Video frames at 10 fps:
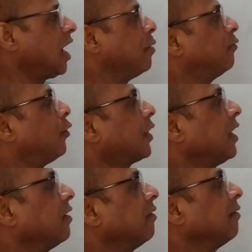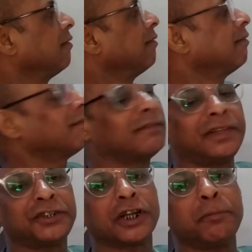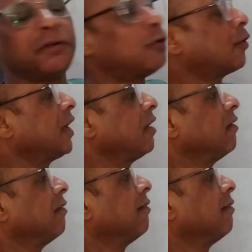I am walking. They shall be walking.